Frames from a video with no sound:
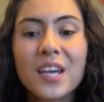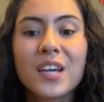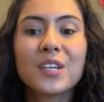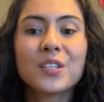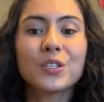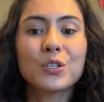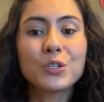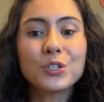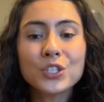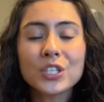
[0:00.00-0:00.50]

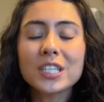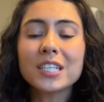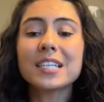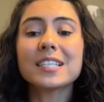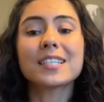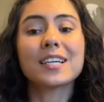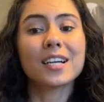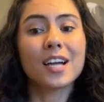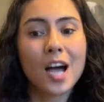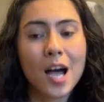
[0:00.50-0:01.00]
Douching is
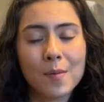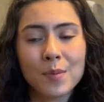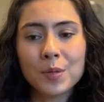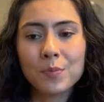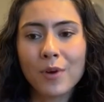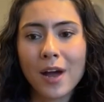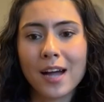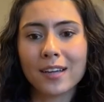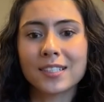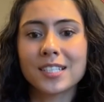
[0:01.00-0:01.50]
a common
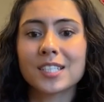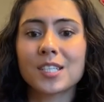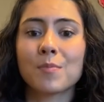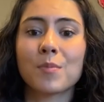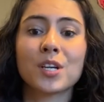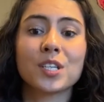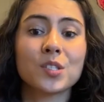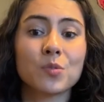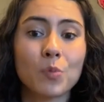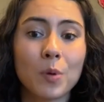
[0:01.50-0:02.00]
practice
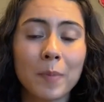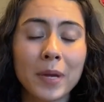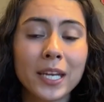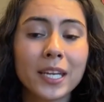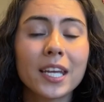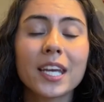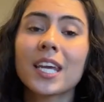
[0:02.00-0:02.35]
amongst women,